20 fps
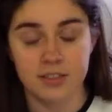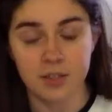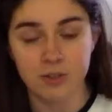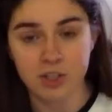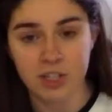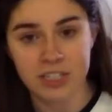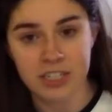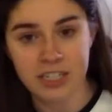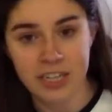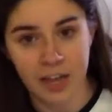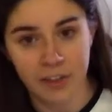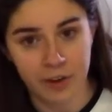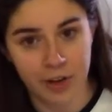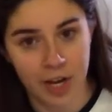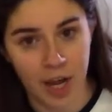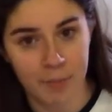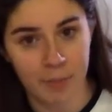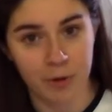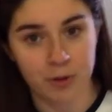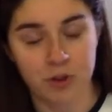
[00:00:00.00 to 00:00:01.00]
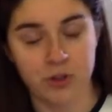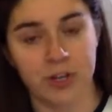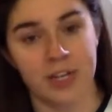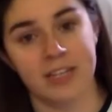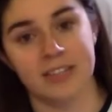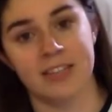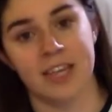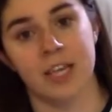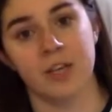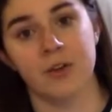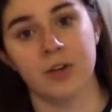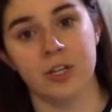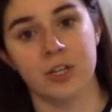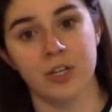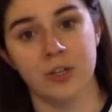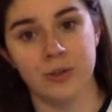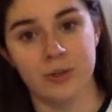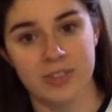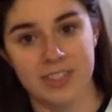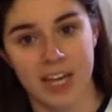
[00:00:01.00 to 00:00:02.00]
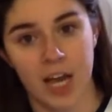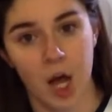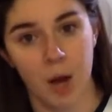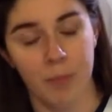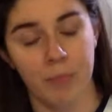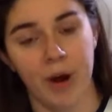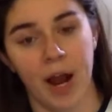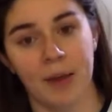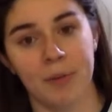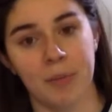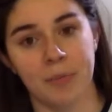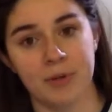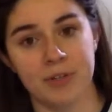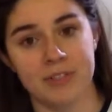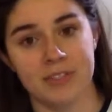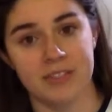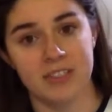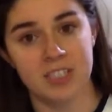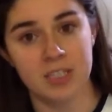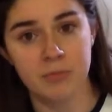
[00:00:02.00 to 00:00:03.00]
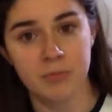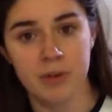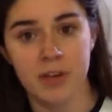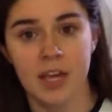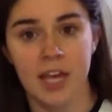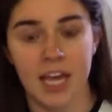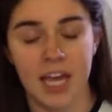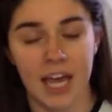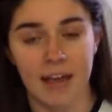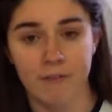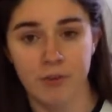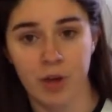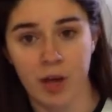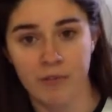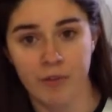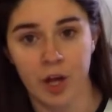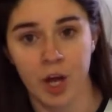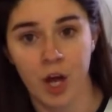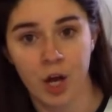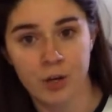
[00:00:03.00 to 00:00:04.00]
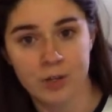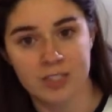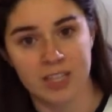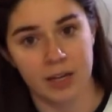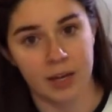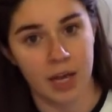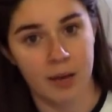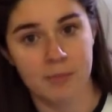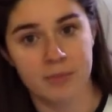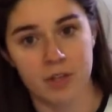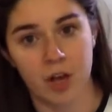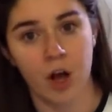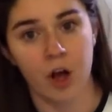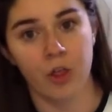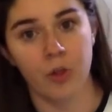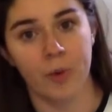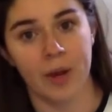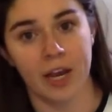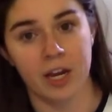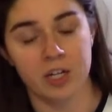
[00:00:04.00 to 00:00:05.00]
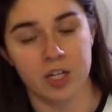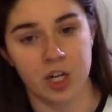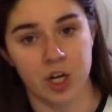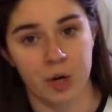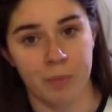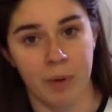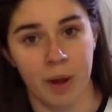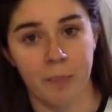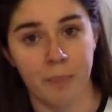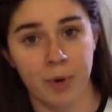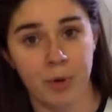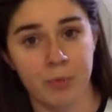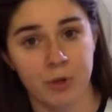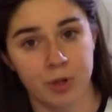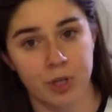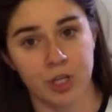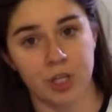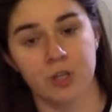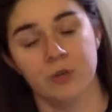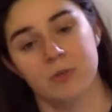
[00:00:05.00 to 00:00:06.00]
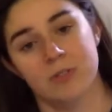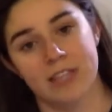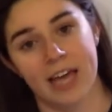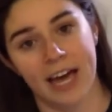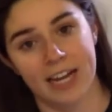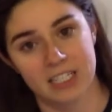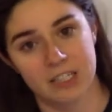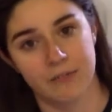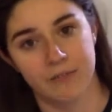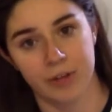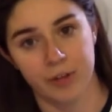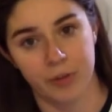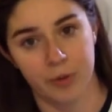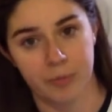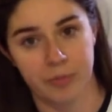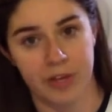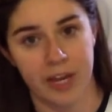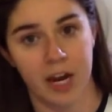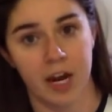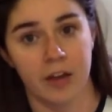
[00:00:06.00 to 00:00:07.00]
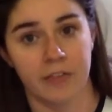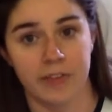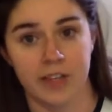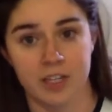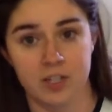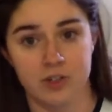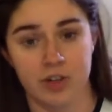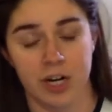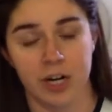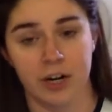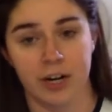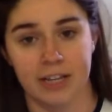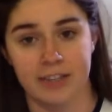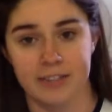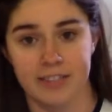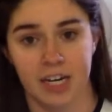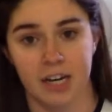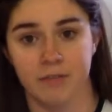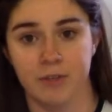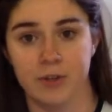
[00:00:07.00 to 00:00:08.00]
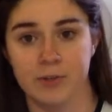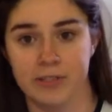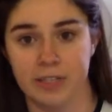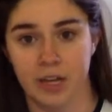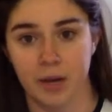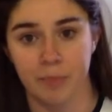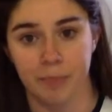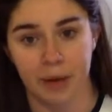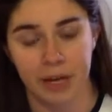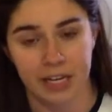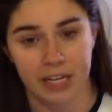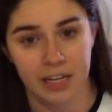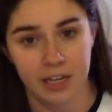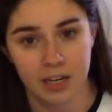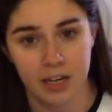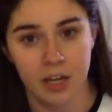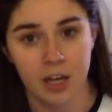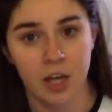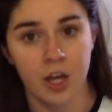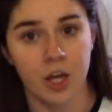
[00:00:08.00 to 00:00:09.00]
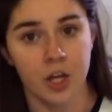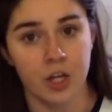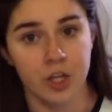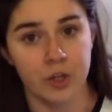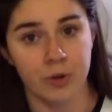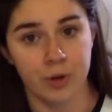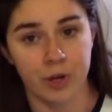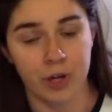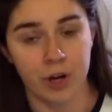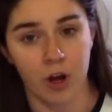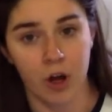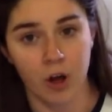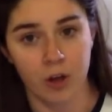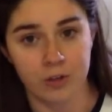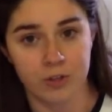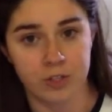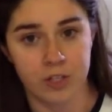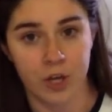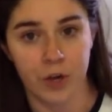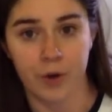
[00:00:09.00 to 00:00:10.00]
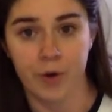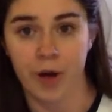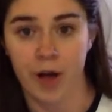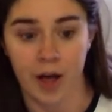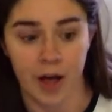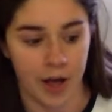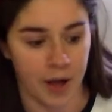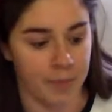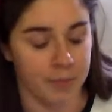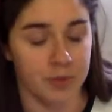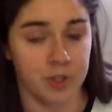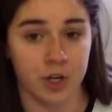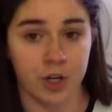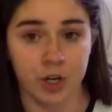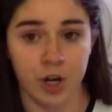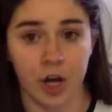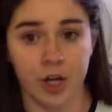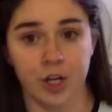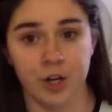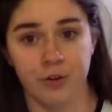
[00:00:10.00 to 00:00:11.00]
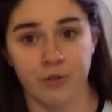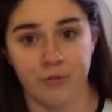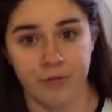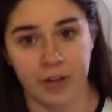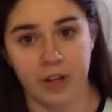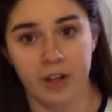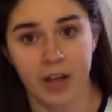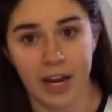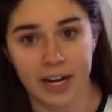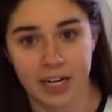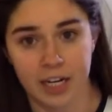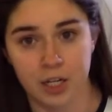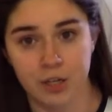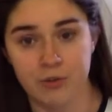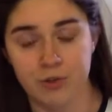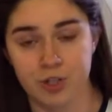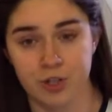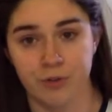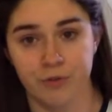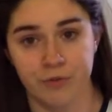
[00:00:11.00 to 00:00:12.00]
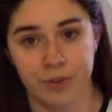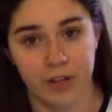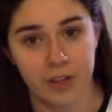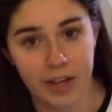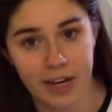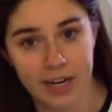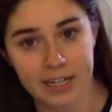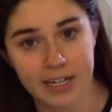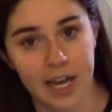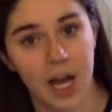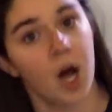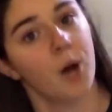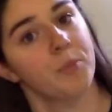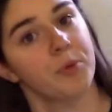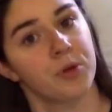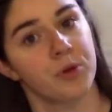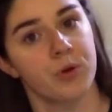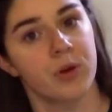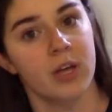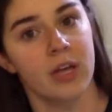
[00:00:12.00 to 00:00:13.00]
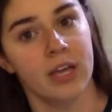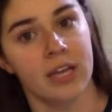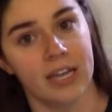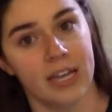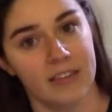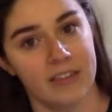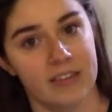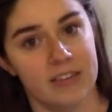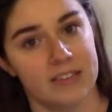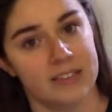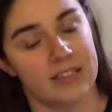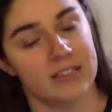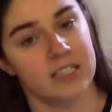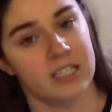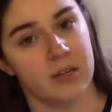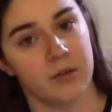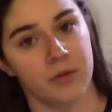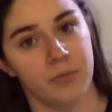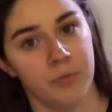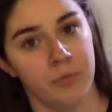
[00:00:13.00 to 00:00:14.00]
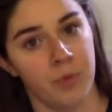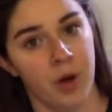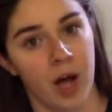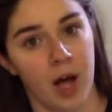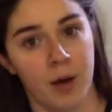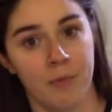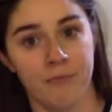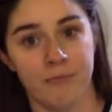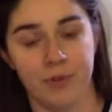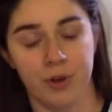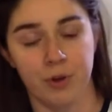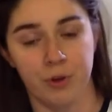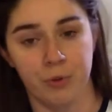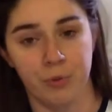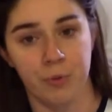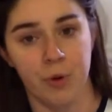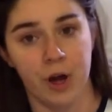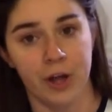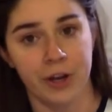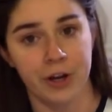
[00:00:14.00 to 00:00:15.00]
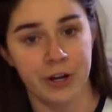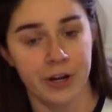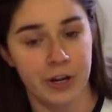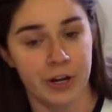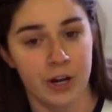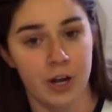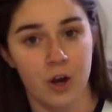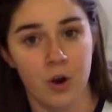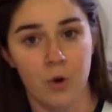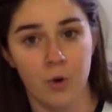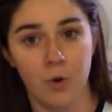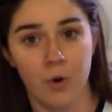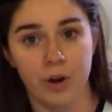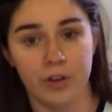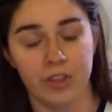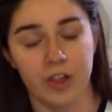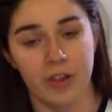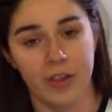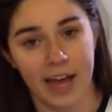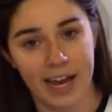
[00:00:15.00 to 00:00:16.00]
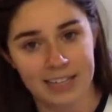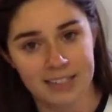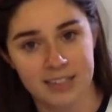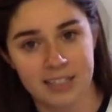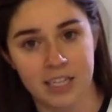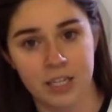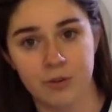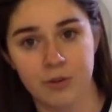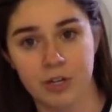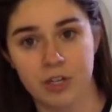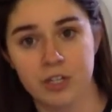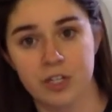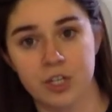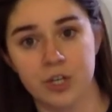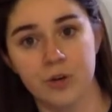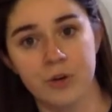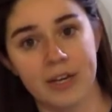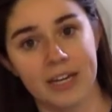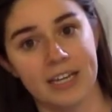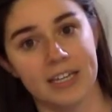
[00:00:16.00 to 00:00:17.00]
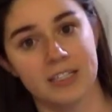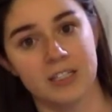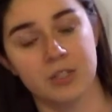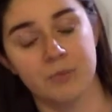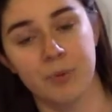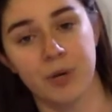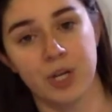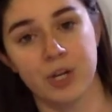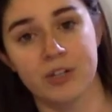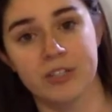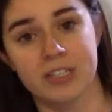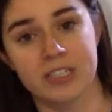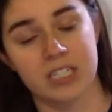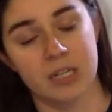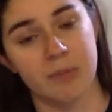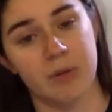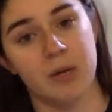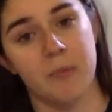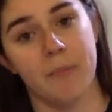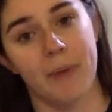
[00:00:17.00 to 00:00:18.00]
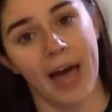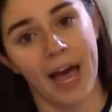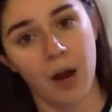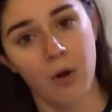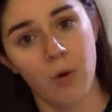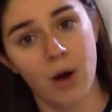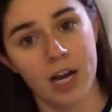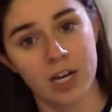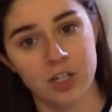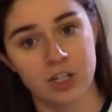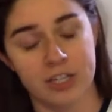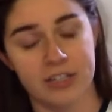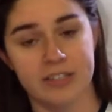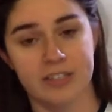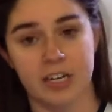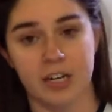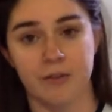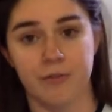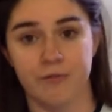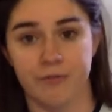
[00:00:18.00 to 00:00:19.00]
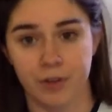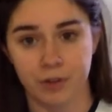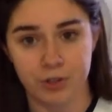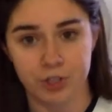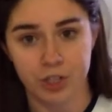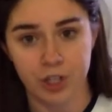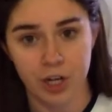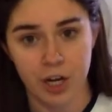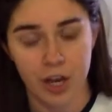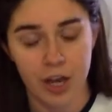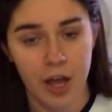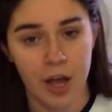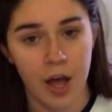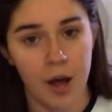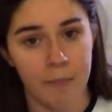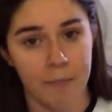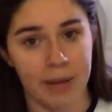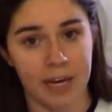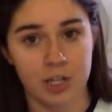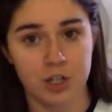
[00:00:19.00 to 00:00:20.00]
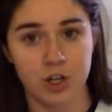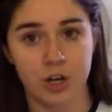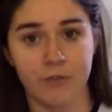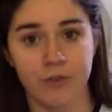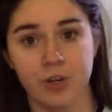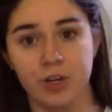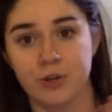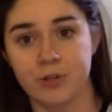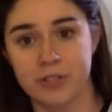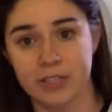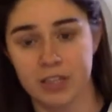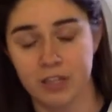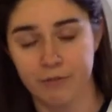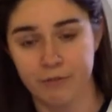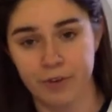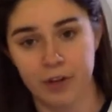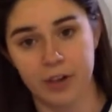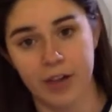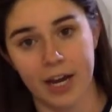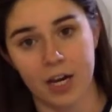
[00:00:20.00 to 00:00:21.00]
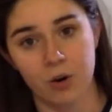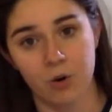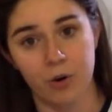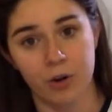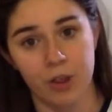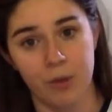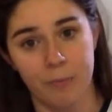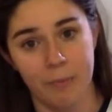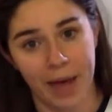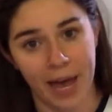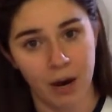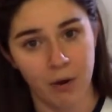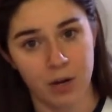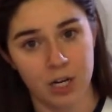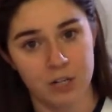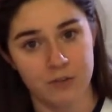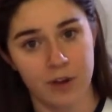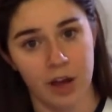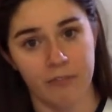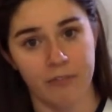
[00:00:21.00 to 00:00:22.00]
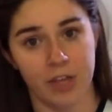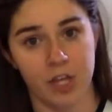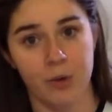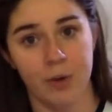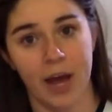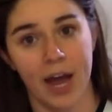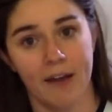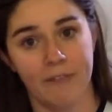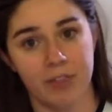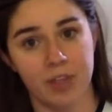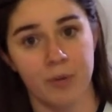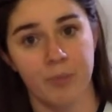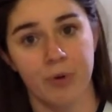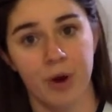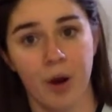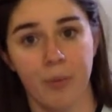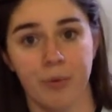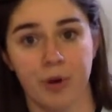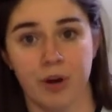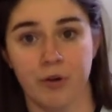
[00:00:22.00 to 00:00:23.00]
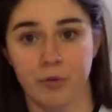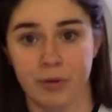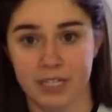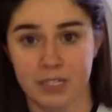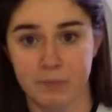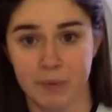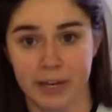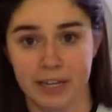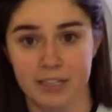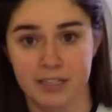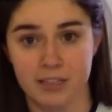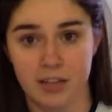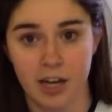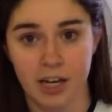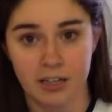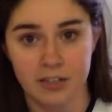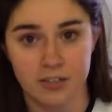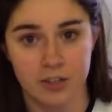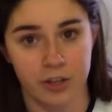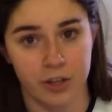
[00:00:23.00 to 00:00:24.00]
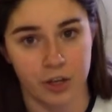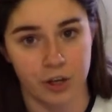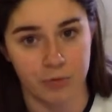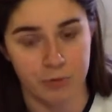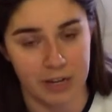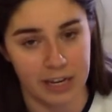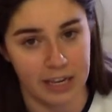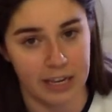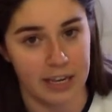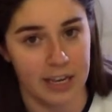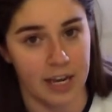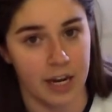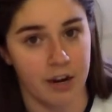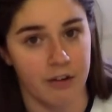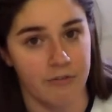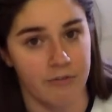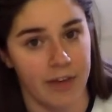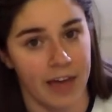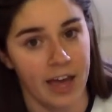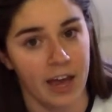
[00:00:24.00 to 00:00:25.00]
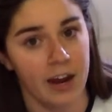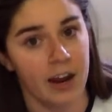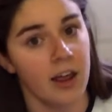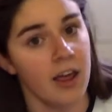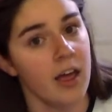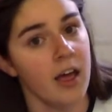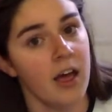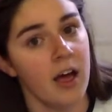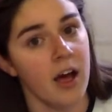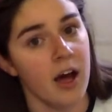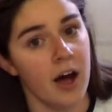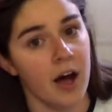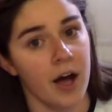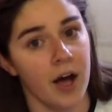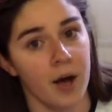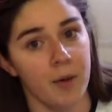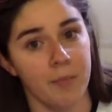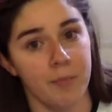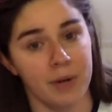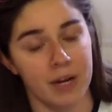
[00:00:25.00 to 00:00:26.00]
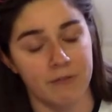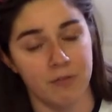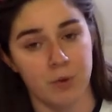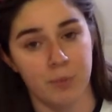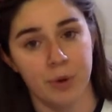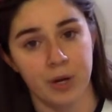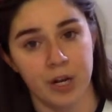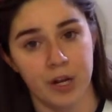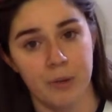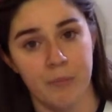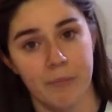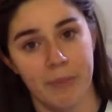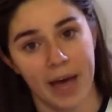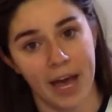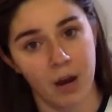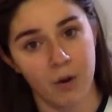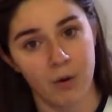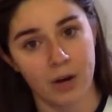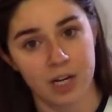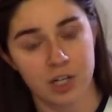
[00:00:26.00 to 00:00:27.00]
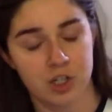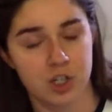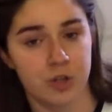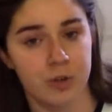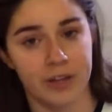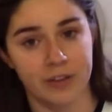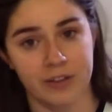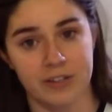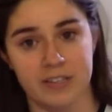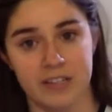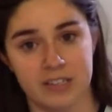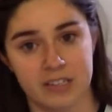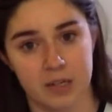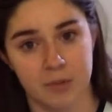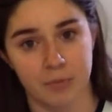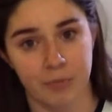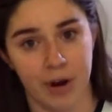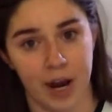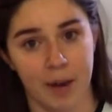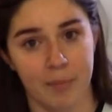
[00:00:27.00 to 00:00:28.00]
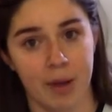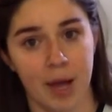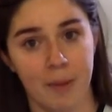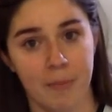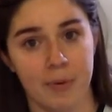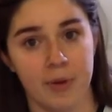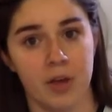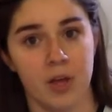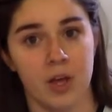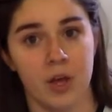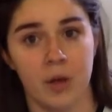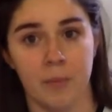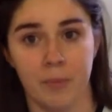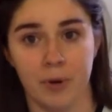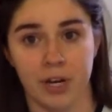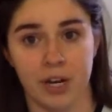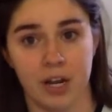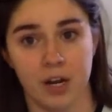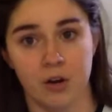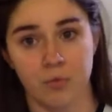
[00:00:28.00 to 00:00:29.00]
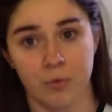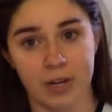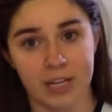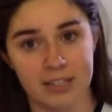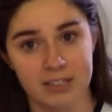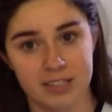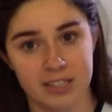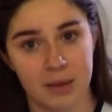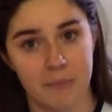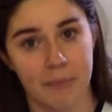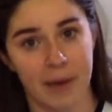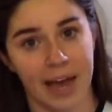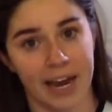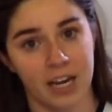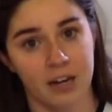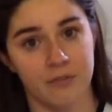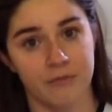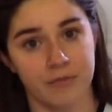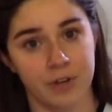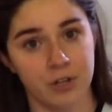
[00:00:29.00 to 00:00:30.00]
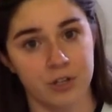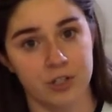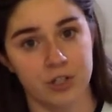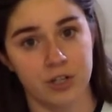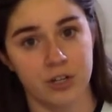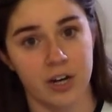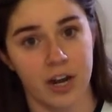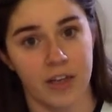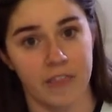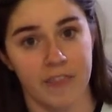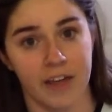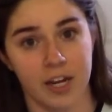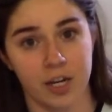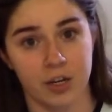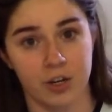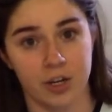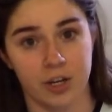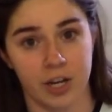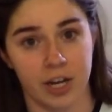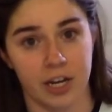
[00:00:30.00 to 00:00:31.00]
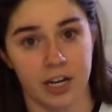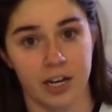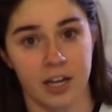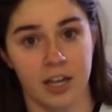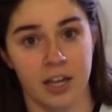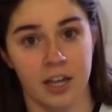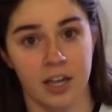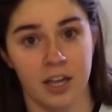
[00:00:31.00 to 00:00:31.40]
So just another couple tricks that you can use to help prime up your system. If you have a hose that comes all the way into your pump room, you can use that to fill the Heron Lint strainer instead of using a bucket. You could also turn on your fill line and use your fill line to help you get the system filled with water. Or the last thing you can do is put your system in backwash instead of filter. Make sure if you're using the fill line or the backwash valve that you have the appropriate wristbands on so that you're taking care of that. But if you put it in backwash, you let the system prime up, put it in rinse, back in filter, and then you're good.